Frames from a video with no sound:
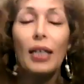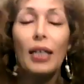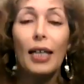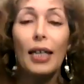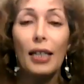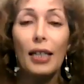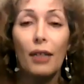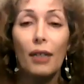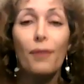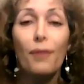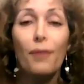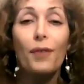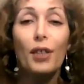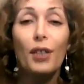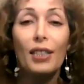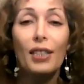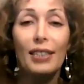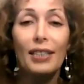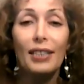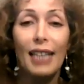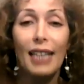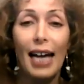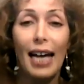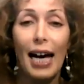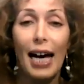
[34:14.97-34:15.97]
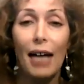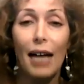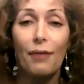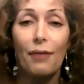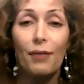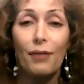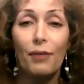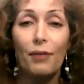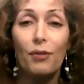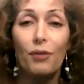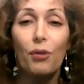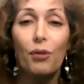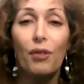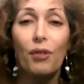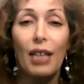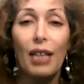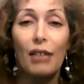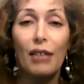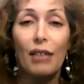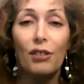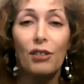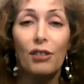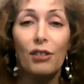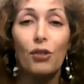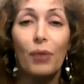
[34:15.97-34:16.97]
in the first half of
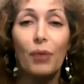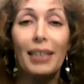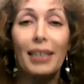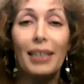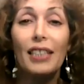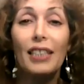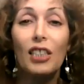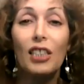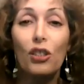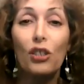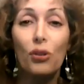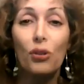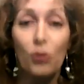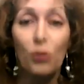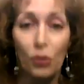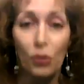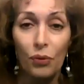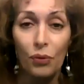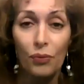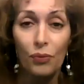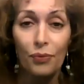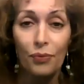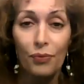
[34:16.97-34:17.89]
2022.